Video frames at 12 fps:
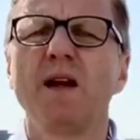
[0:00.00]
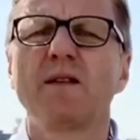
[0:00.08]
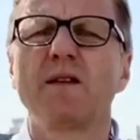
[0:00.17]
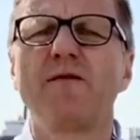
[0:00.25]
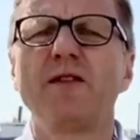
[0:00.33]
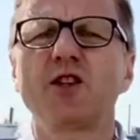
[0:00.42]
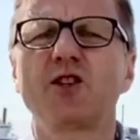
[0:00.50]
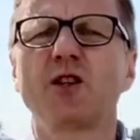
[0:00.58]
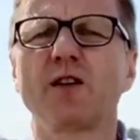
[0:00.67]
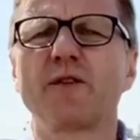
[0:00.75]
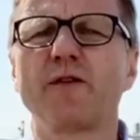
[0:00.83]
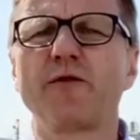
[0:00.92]
the vision
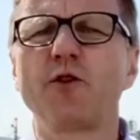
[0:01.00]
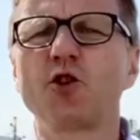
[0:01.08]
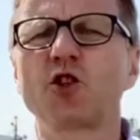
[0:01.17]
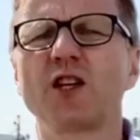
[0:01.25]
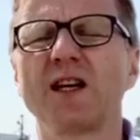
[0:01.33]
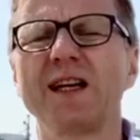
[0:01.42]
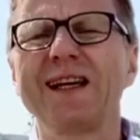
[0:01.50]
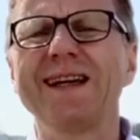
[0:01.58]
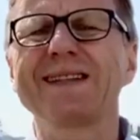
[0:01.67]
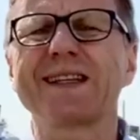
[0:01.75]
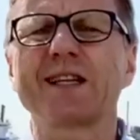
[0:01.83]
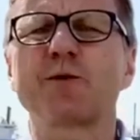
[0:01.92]
of the future
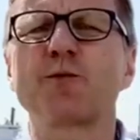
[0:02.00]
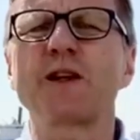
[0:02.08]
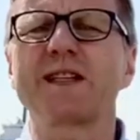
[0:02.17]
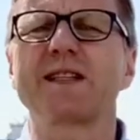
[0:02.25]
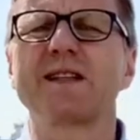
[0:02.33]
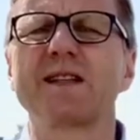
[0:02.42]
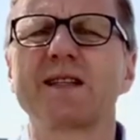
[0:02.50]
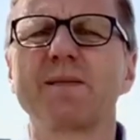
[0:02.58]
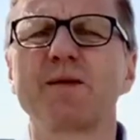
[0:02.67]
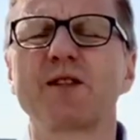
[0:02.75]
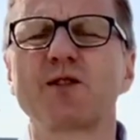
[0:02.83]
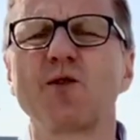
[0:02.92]
is expressed in a
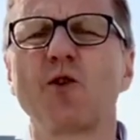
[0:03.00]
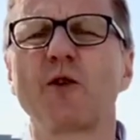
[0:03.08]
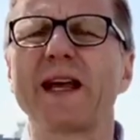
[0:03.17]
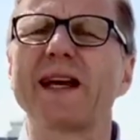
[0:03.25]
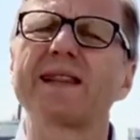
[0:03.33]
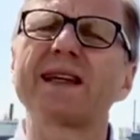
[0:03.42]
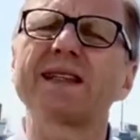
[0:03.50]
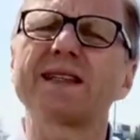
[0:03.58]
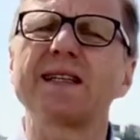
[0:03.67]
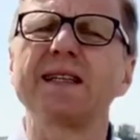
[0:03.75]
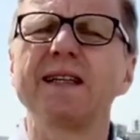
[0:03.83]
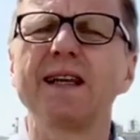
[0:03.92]
simple story, and this
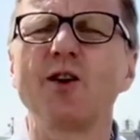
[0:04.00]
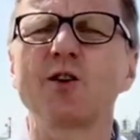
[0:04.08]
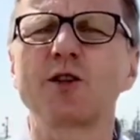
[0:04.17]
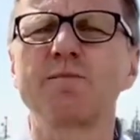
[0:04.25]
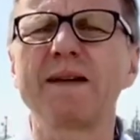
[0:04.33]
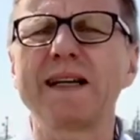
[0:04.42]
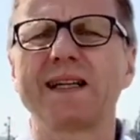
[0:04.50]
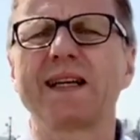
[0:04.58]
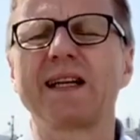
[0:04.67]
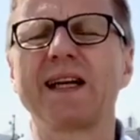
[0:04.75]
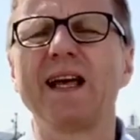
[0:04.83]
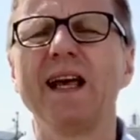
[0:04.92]

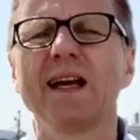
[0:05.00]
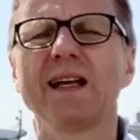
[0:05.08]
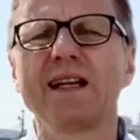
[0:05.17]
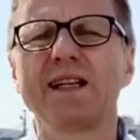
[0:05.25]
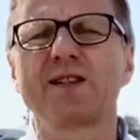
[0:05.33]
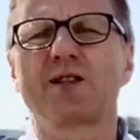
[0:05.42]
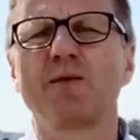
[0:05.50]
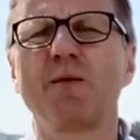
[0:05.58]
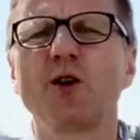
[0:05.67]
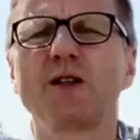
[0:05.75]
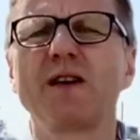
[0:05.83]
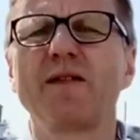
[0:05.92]
automatically leads to
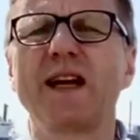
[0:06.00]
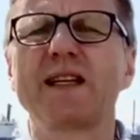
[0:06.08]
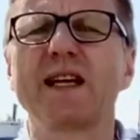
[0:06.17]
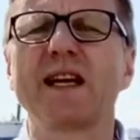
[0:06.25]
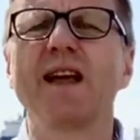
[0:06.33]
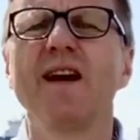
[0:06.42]
motivating